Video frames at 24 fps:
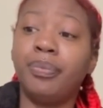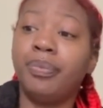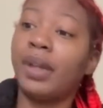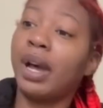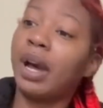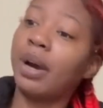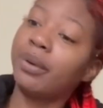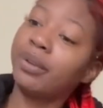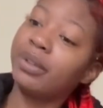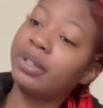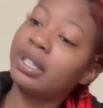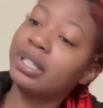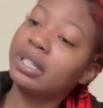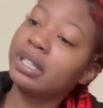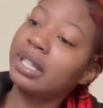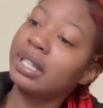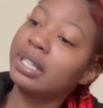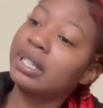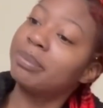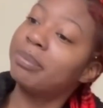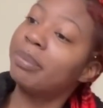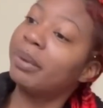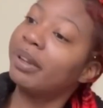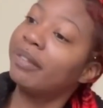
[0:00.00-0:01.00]
now, this
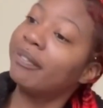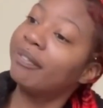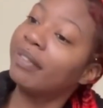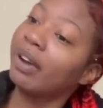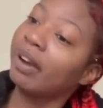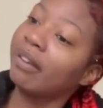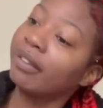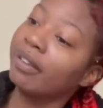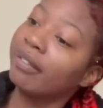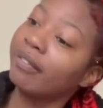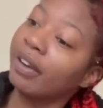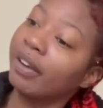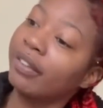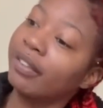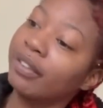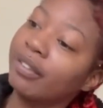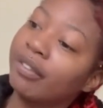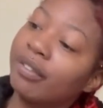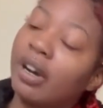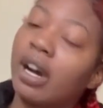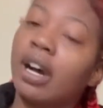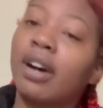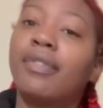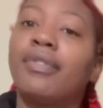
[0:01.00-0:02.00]
has been very, very
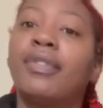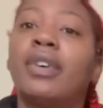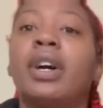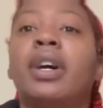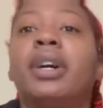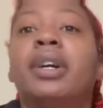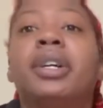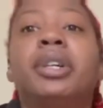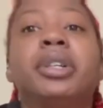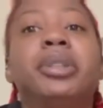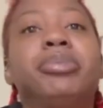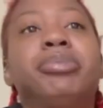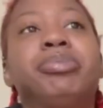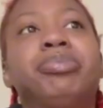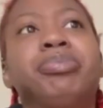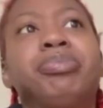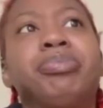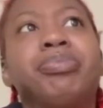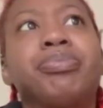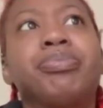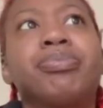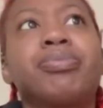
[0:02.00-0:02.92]
rough. Um,